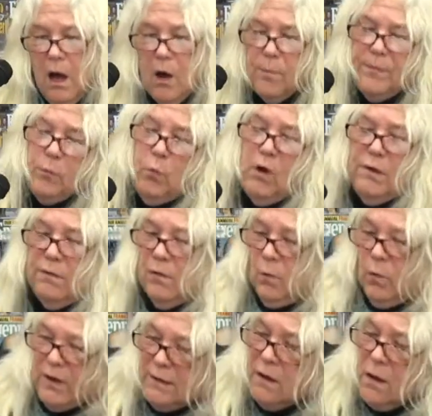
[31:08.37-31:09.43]
opened one of
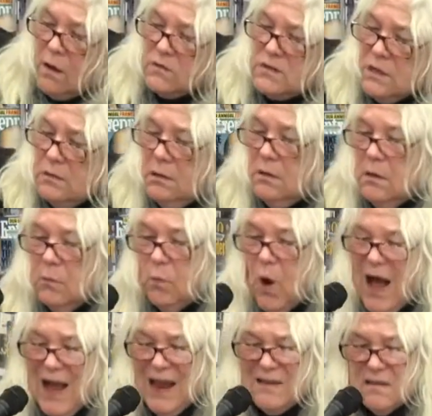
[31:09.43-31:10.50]
the windows
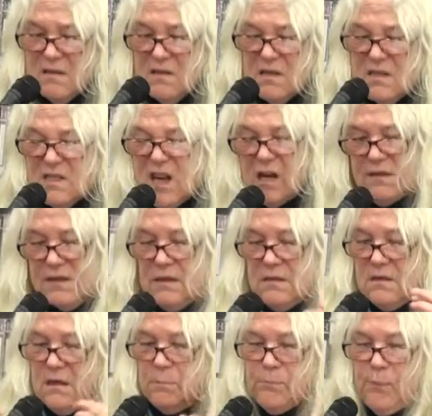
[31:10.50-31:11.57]
wide, and sucked in
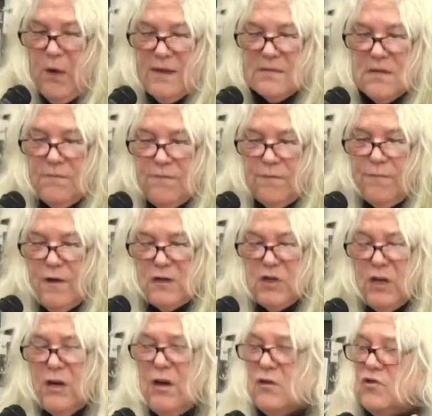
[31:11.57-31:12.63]
deep breaths of the fresh
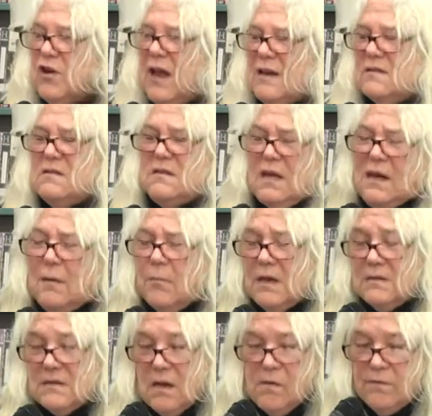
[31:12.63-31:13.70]
air to try to steady
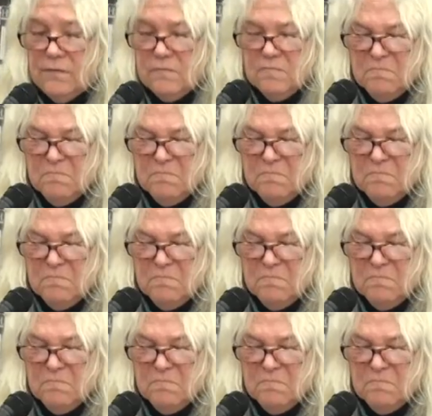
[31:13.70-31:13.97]
myself.